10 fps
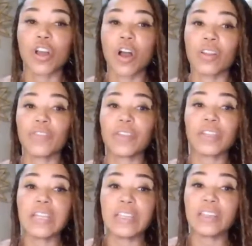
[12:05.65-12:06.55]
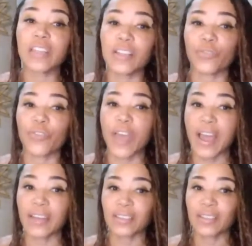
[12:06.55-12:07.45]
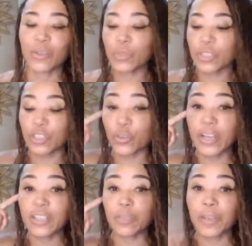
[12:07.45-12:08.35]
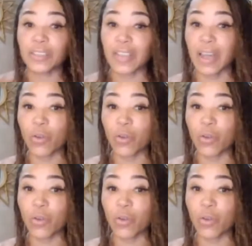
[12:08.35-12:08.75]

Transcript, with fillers: I'll even eat less fat, which is crazy because that